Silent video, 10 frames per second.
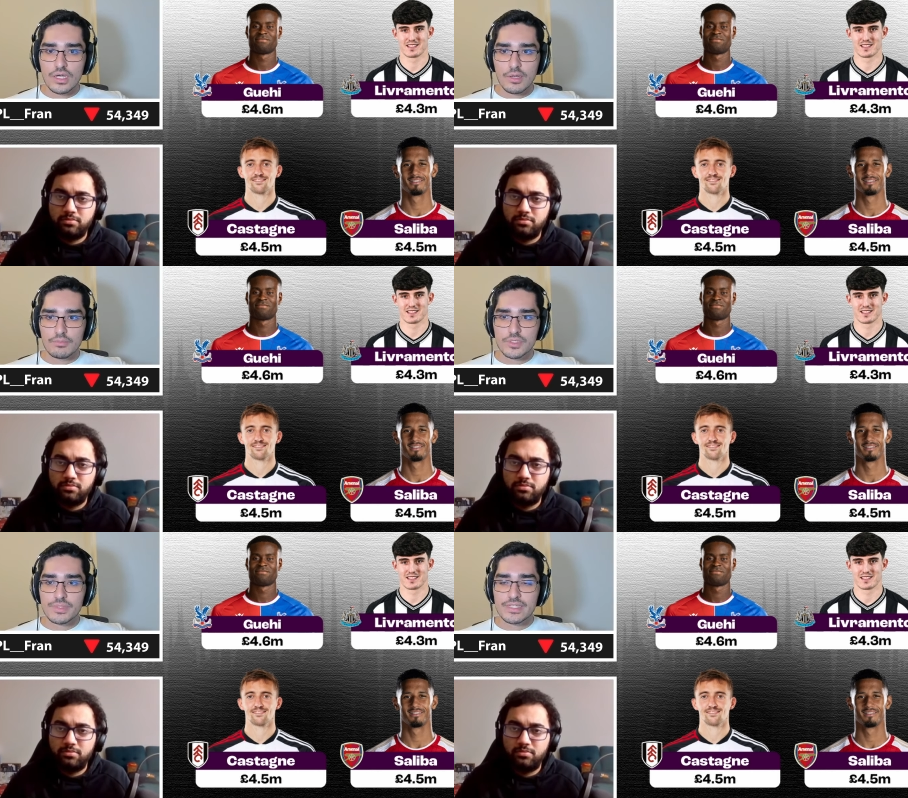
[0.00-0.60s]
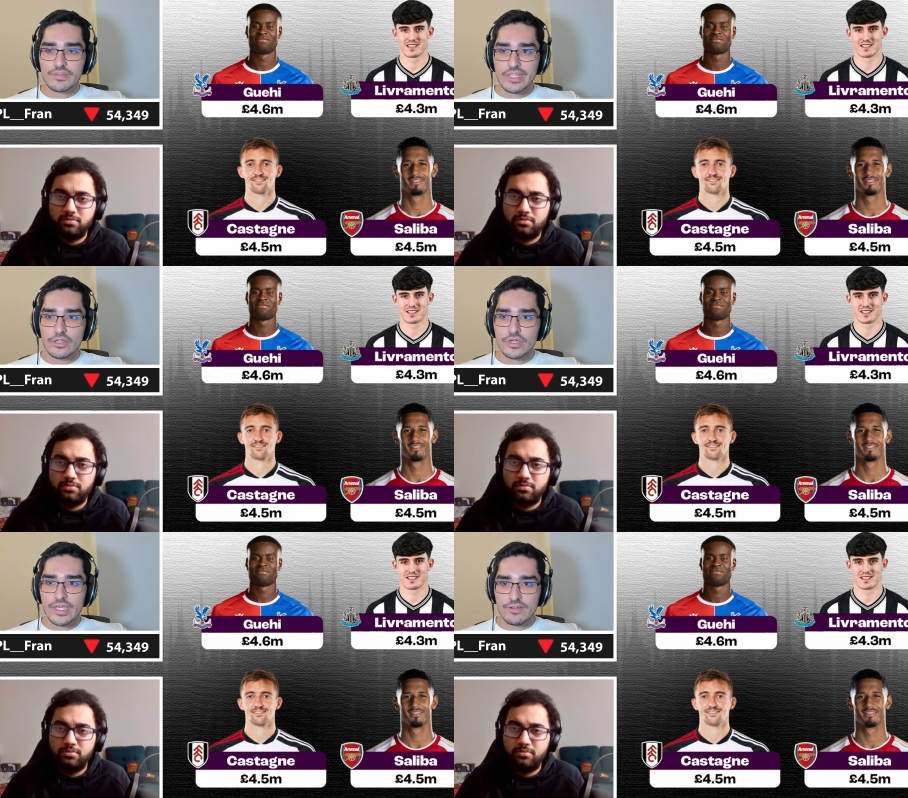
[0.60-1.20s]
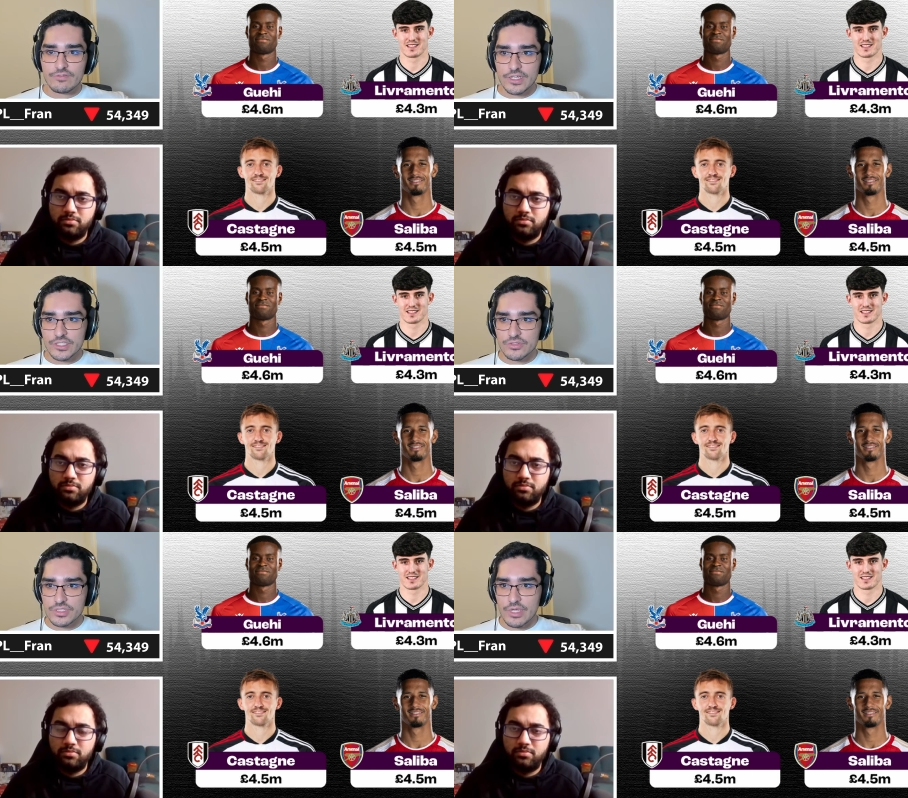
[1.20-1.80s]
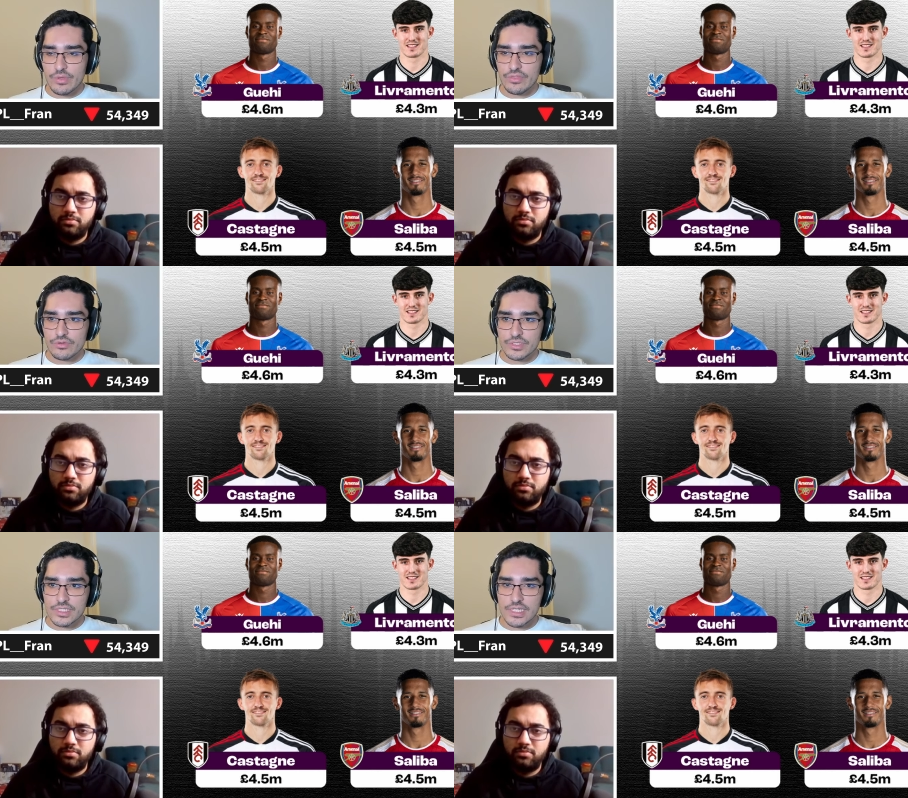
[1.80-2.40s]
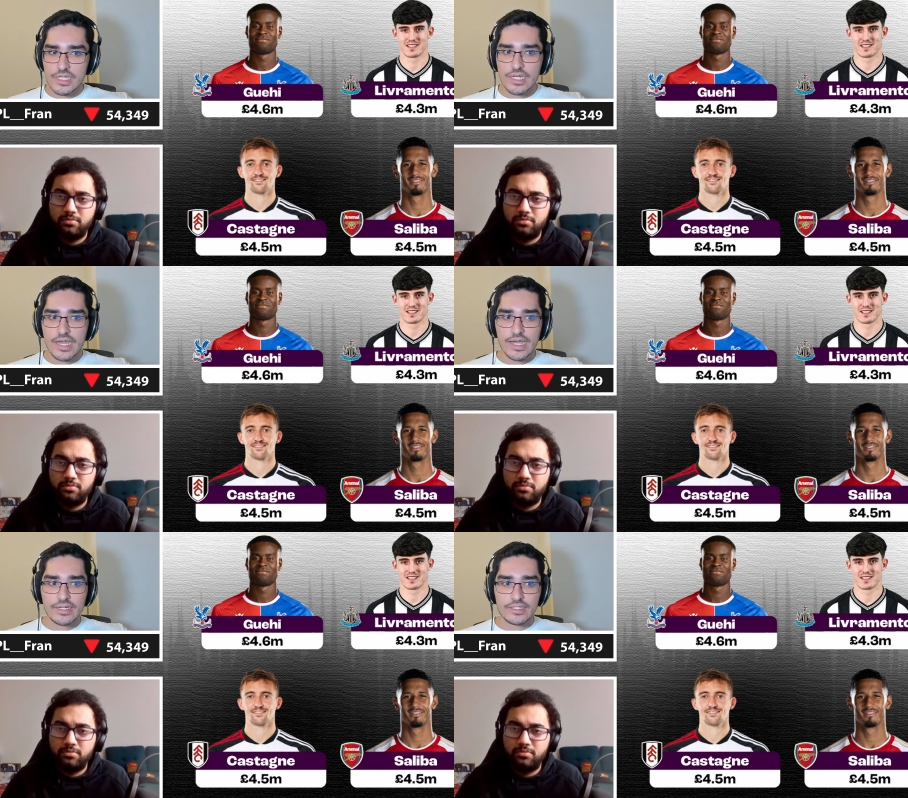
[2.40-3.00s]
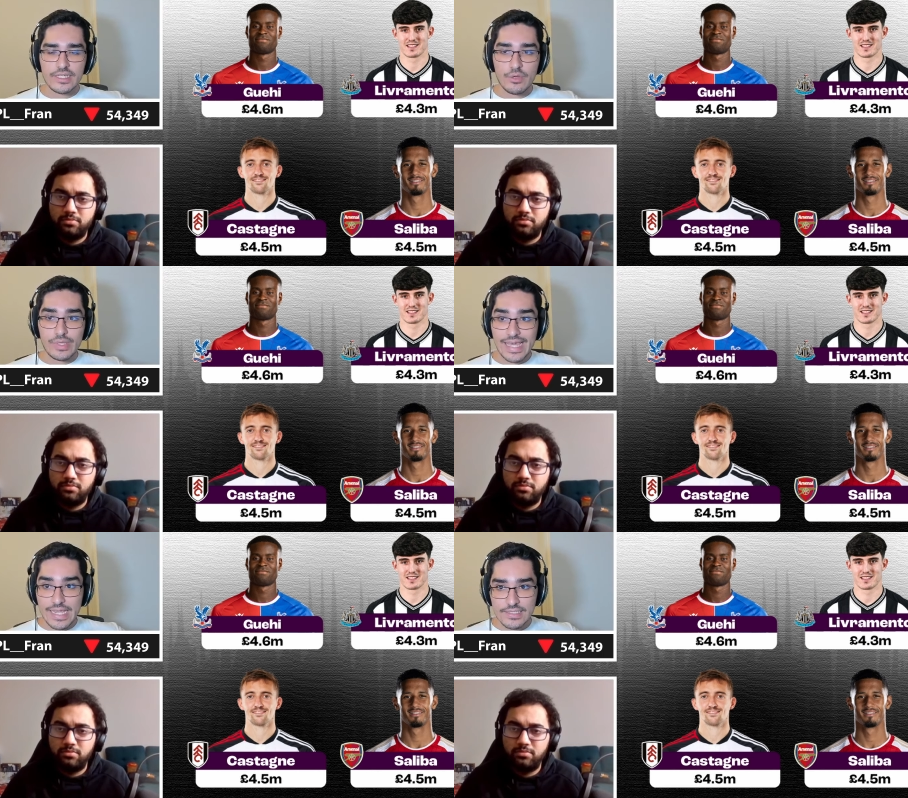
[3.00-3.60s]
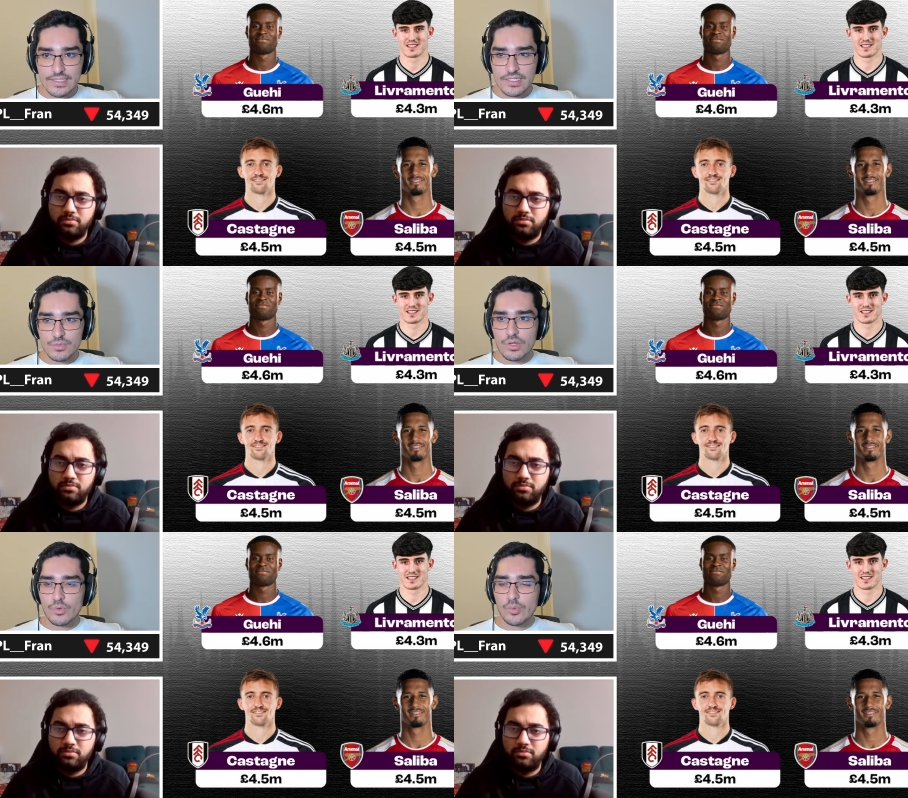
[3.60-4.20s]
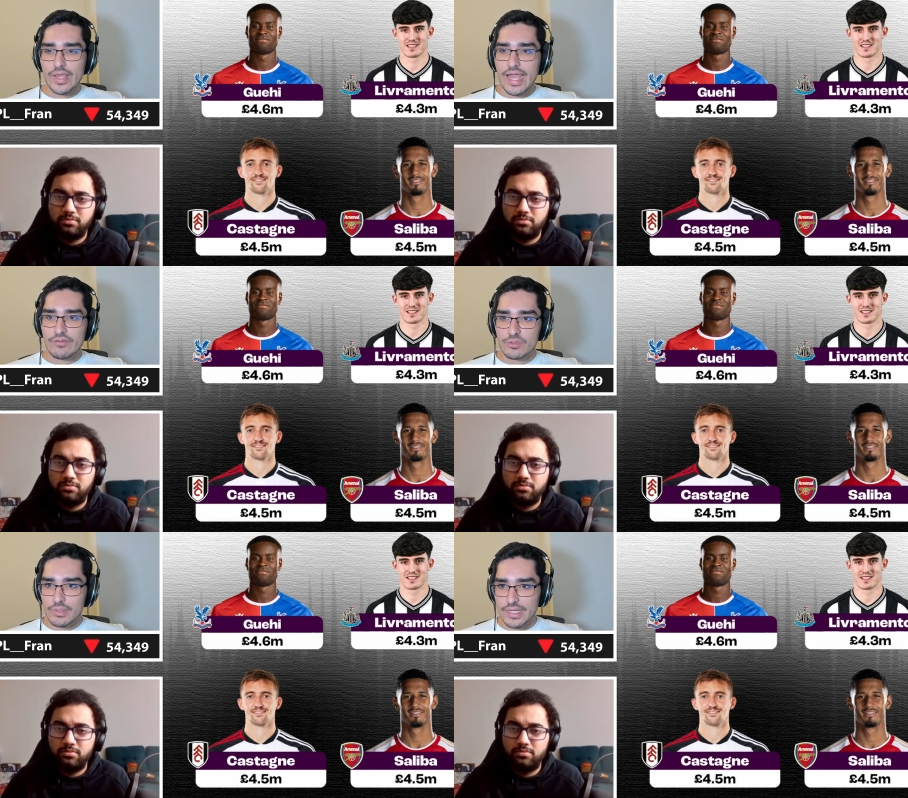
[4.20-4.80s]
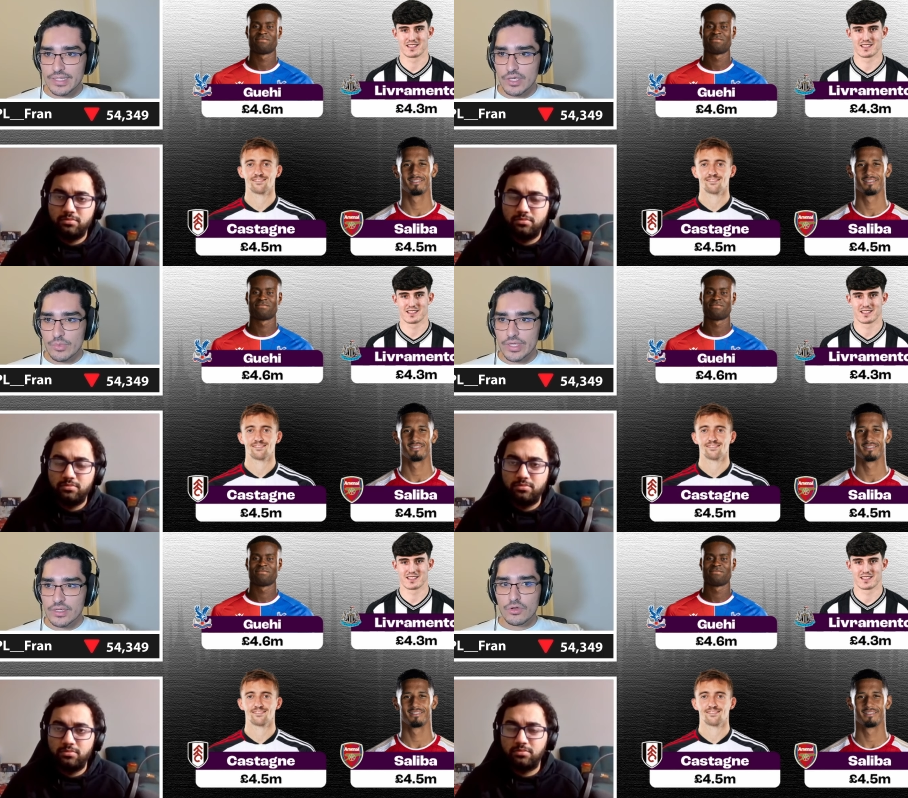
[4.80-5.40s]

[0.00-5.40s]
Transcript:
Speaker 1: um, specifically looking at fixtures game week 13 and game week 18 as well, where we have the blank game week.